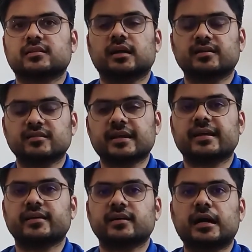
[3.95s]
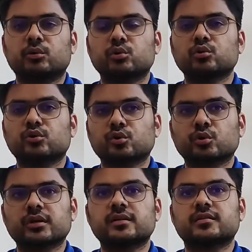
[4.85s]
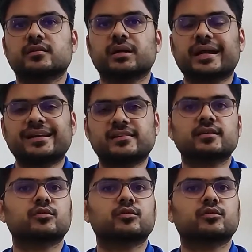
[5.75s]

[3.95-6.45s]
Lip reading: understand how to grow his brand's